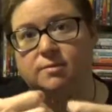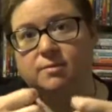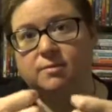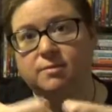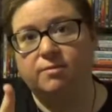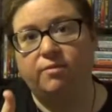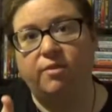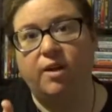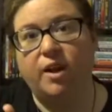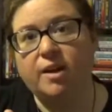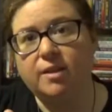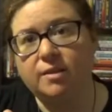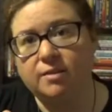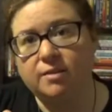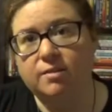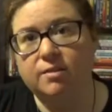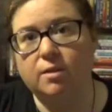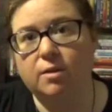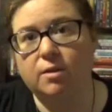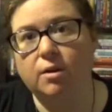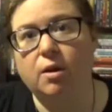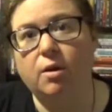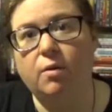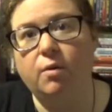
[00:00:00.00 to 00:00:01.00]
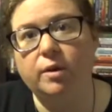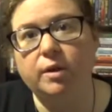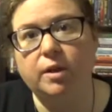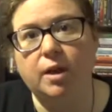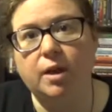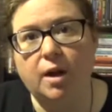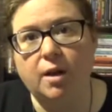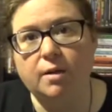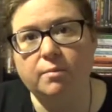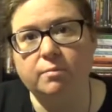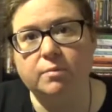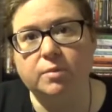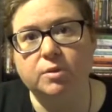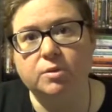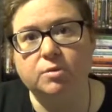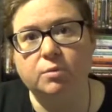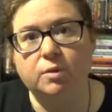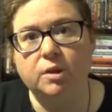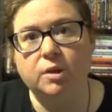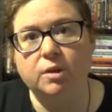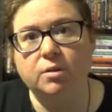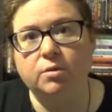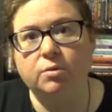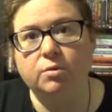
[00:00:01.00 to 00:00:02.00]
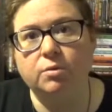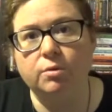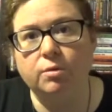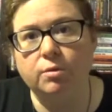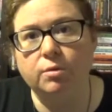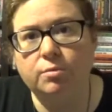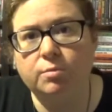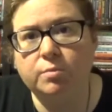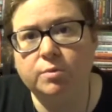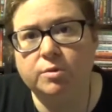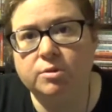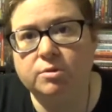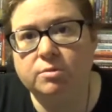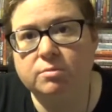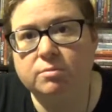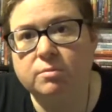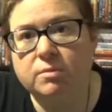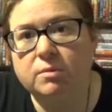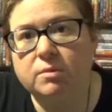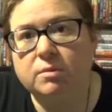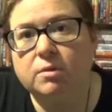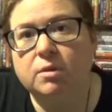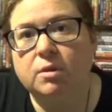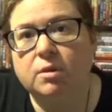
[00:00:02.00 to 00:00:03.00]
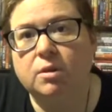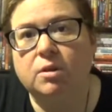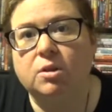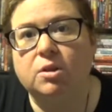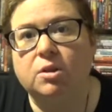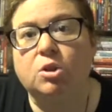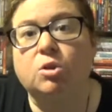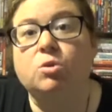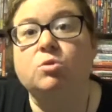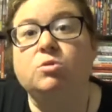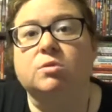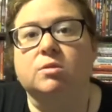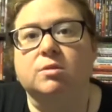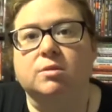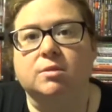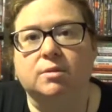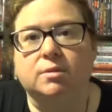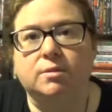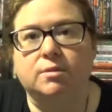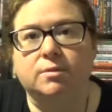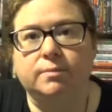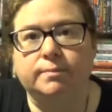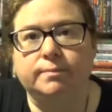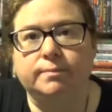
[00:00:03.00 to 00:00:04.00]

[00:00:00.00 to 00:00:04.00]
fights that are going on between you groups, useless.